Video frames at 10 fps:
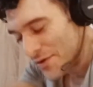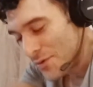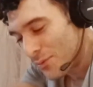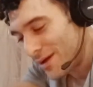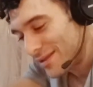
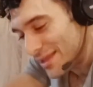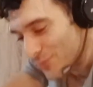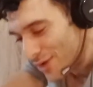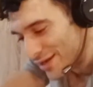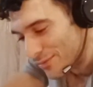Well,
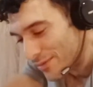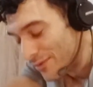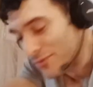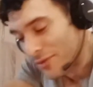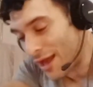then why
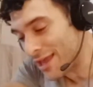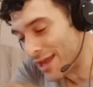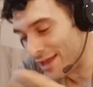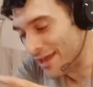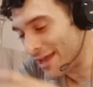nobody?
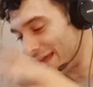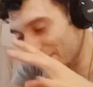Okay,